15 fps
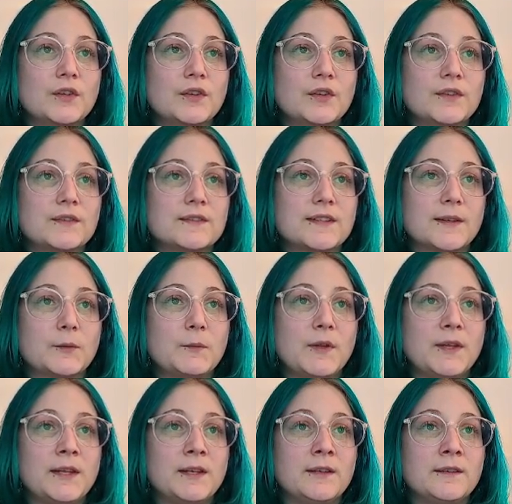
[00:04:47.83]
6
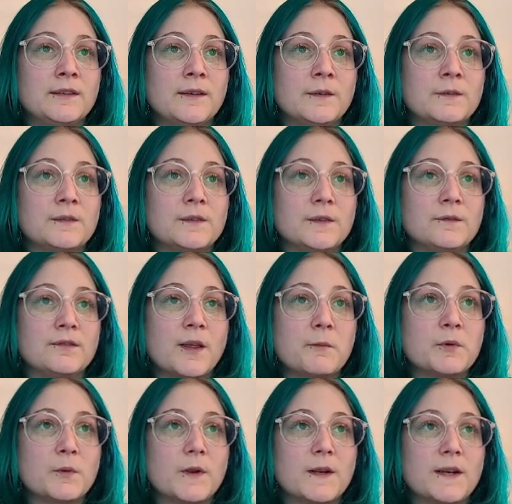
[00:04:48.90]
million this in
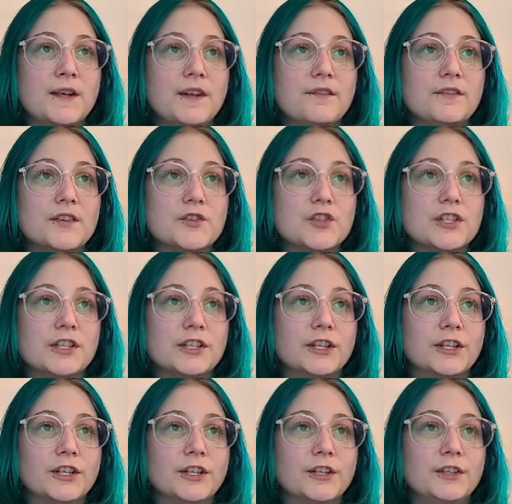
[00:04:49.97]
February of this year.